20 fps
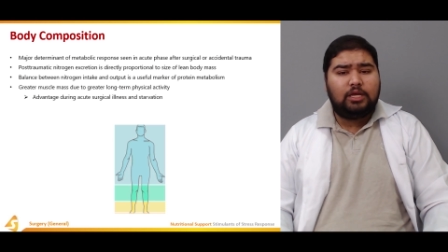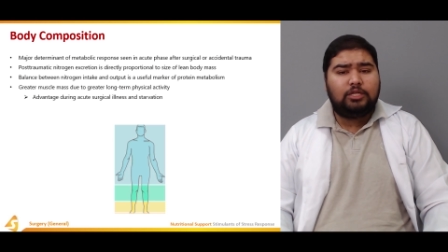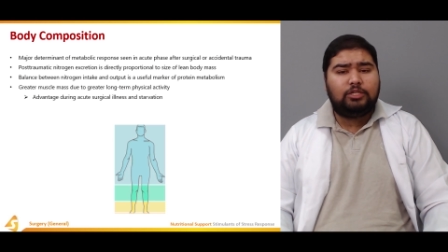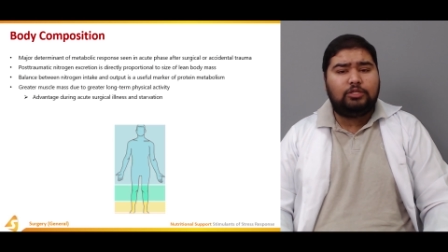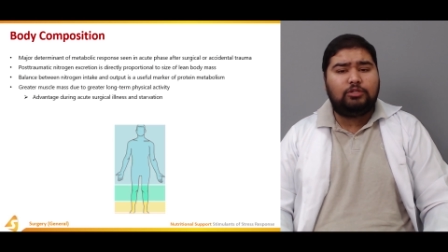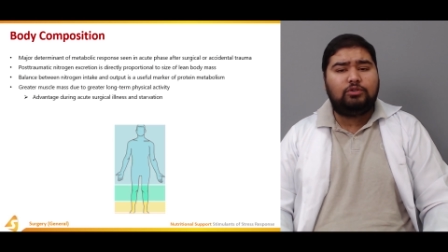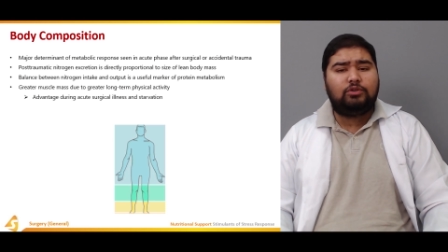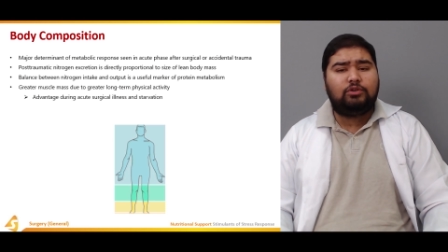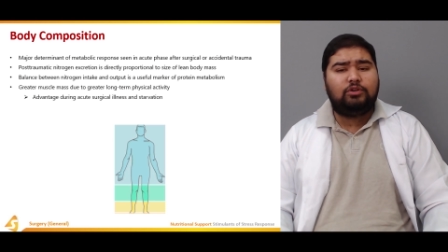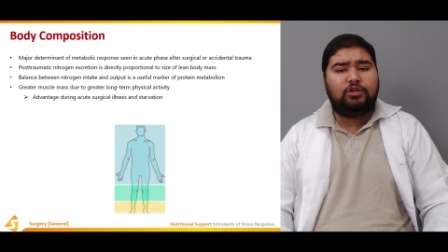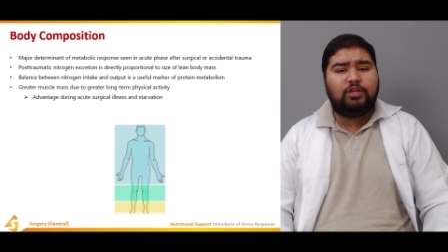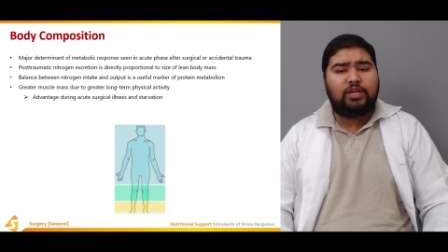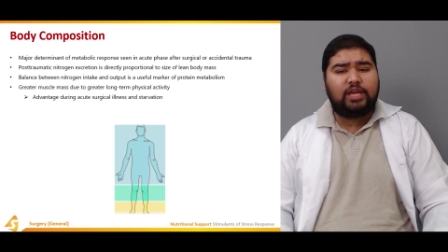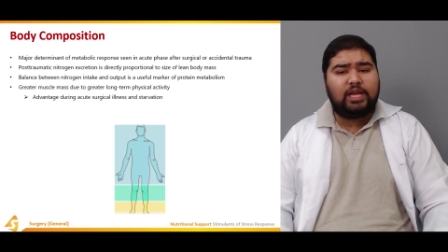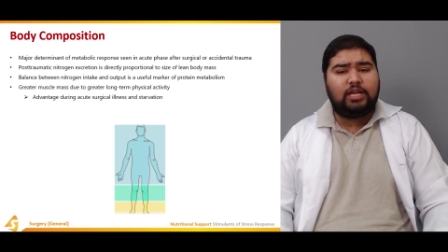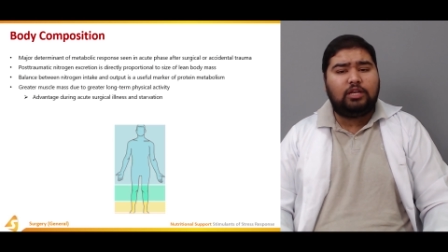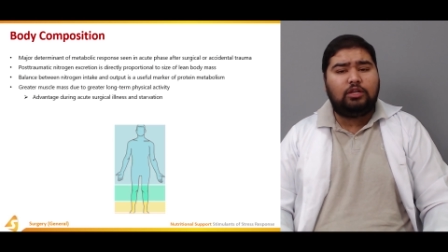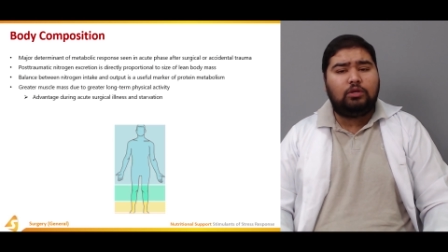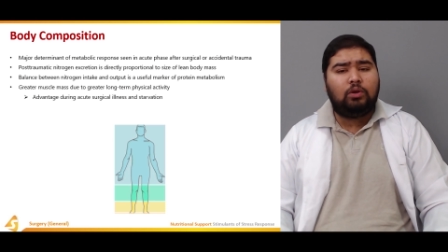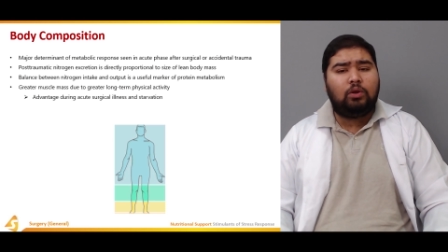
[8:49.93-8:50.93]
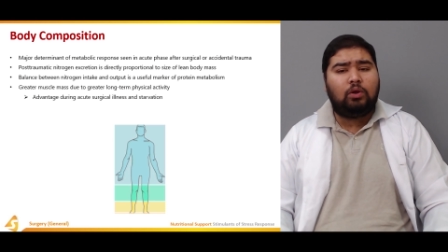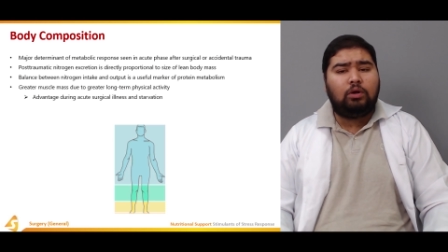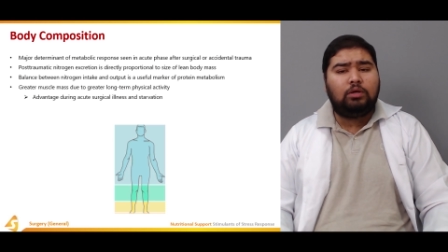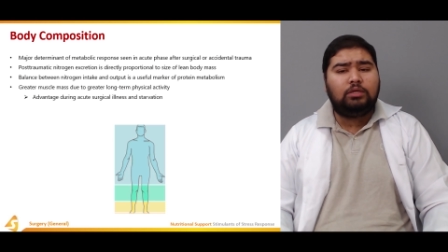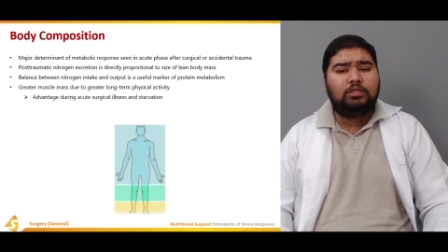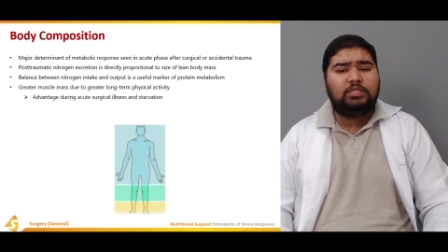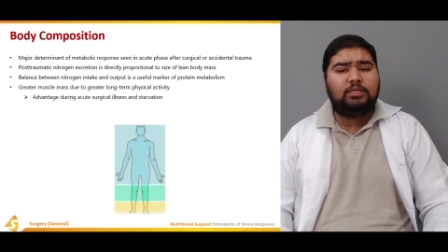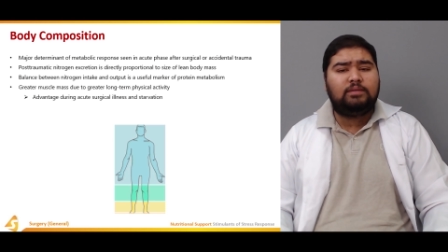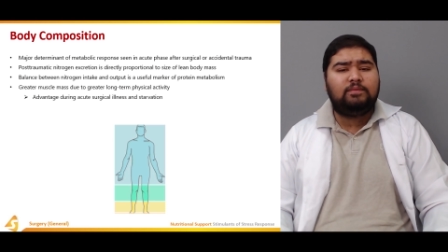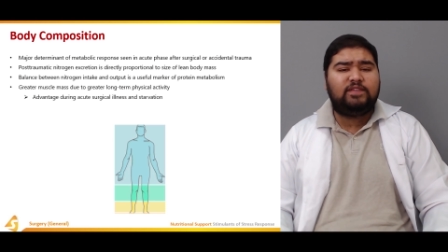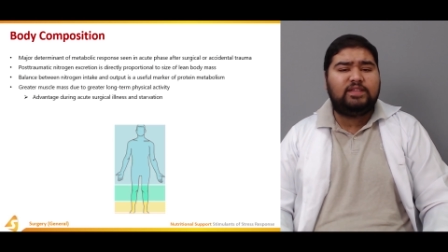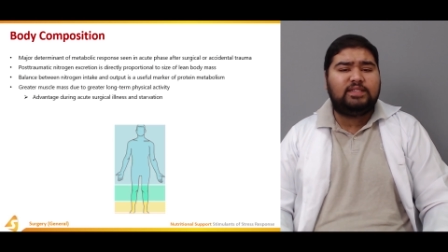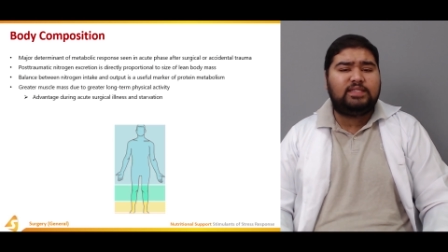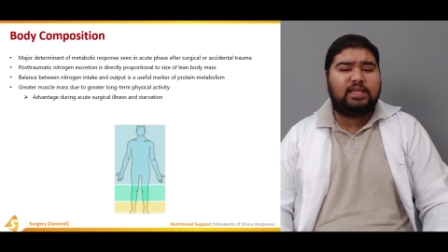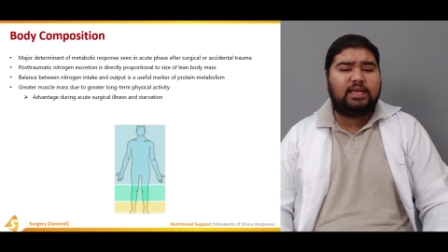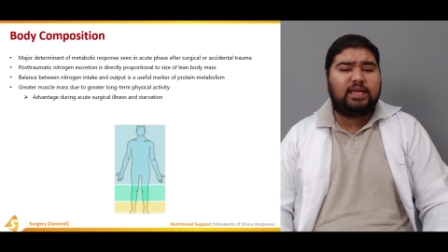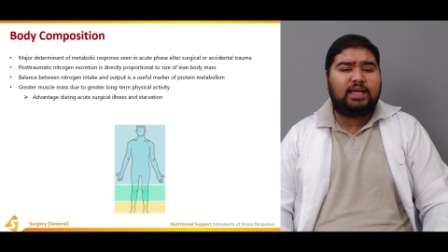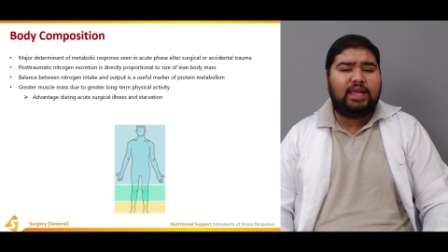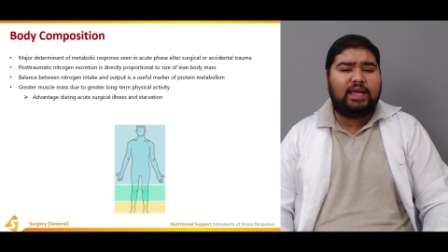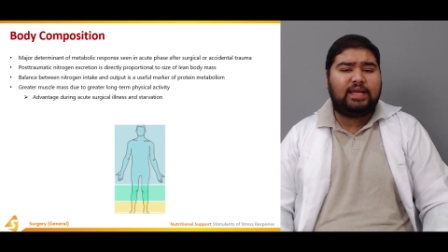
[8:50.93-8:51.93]
due to great long-term
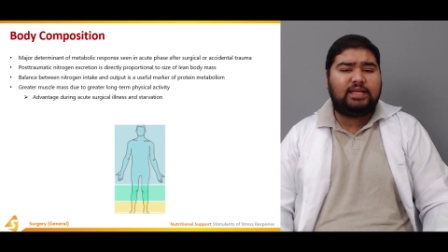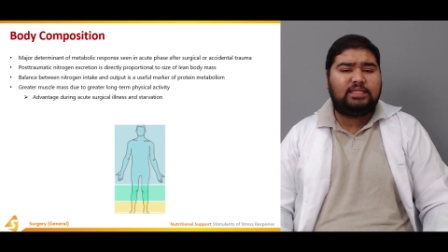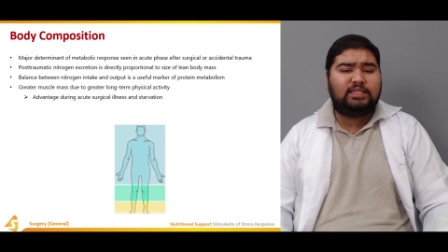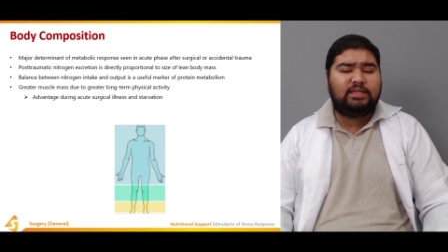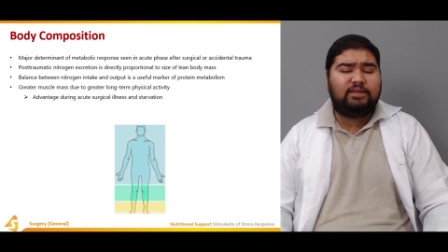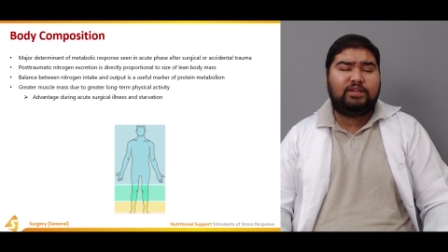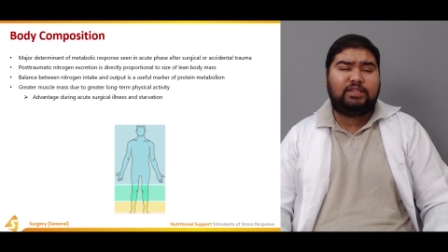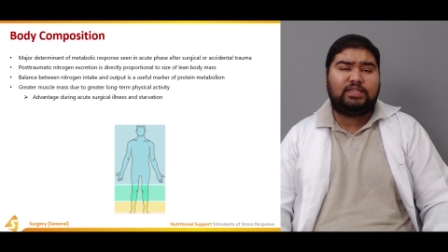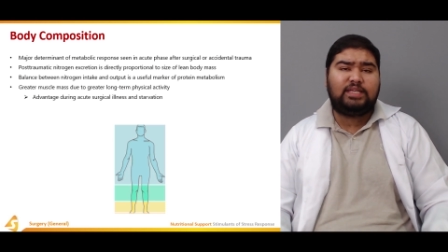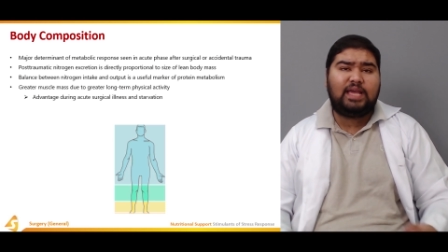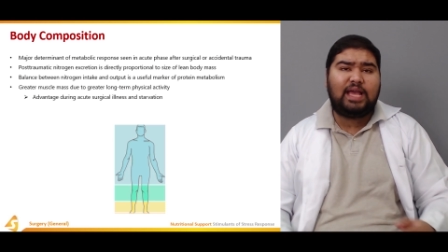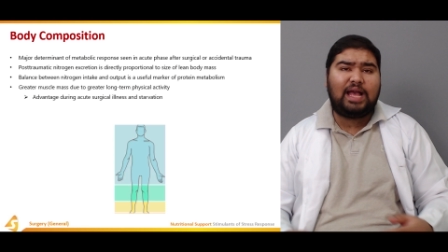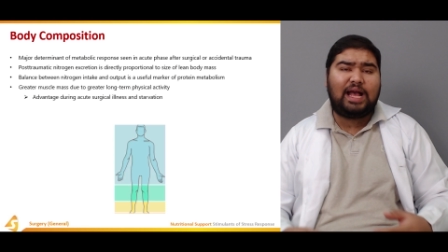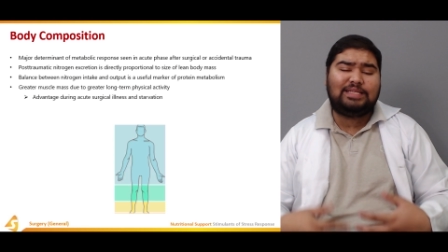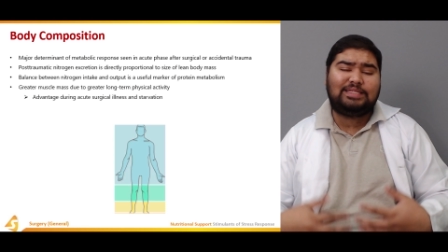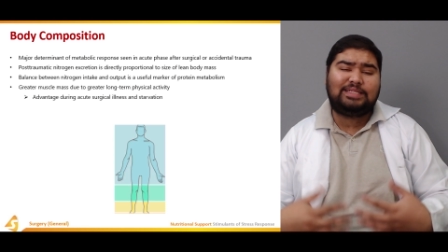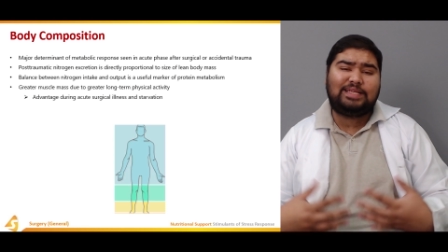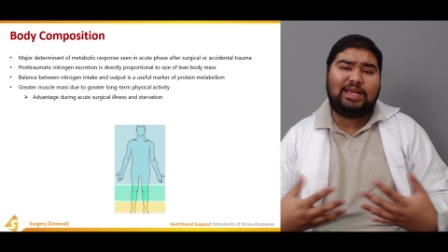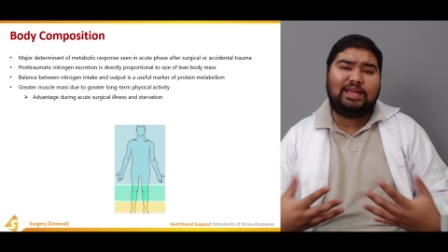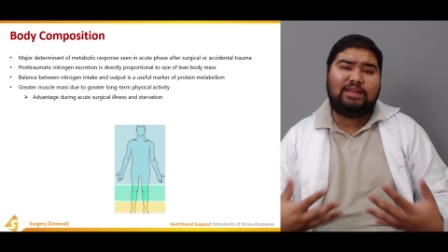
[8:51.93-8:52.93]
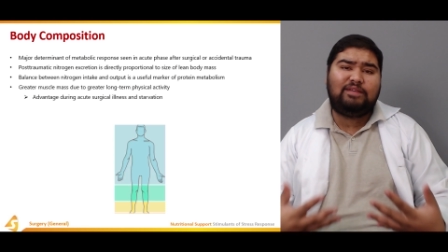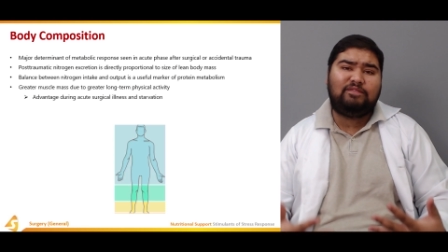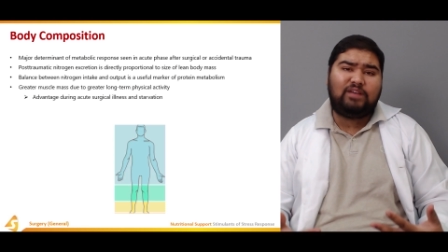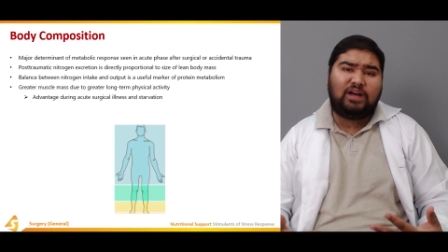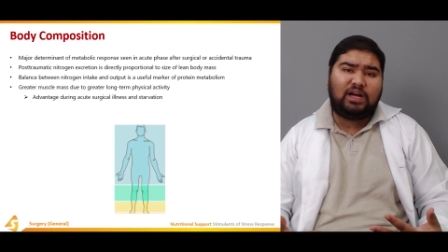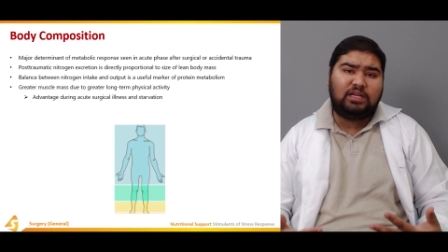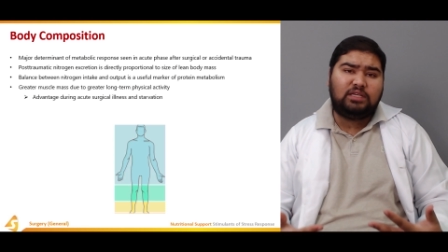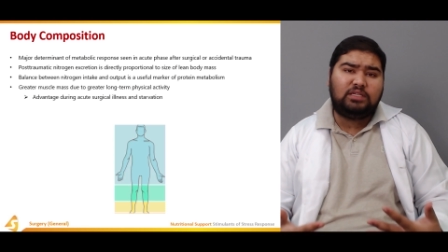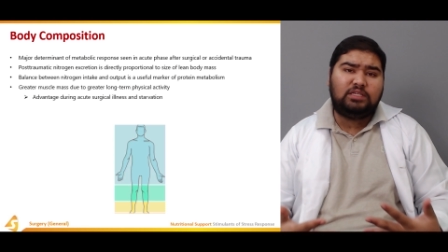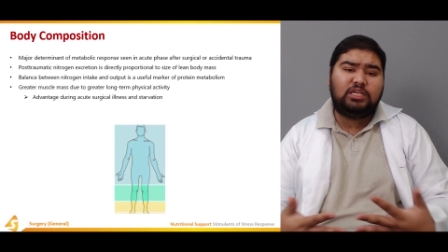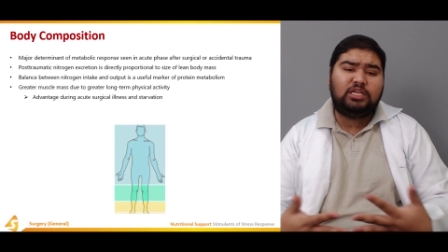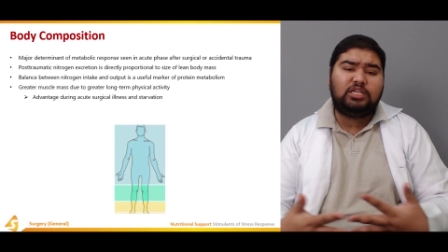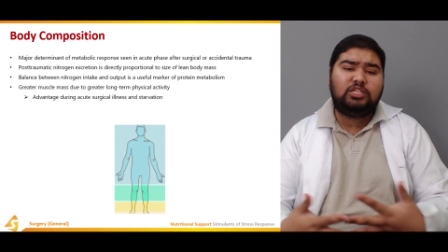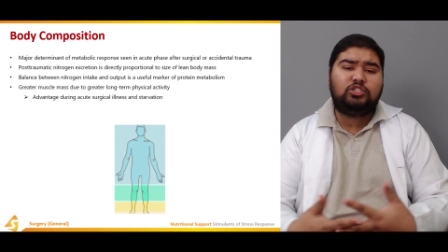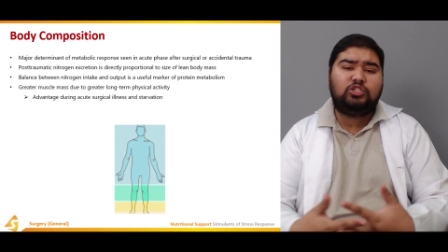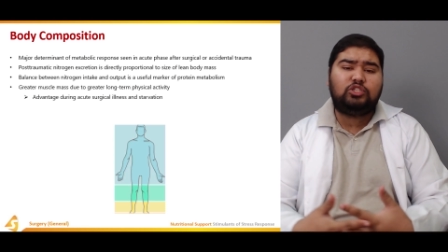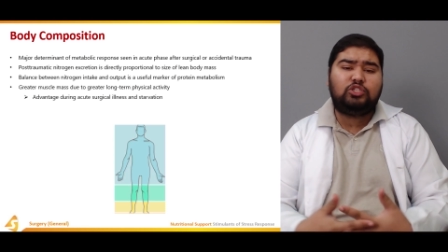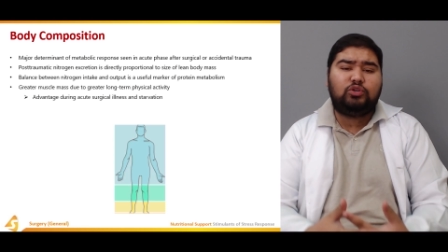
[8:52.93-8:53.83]
physical activity has advantage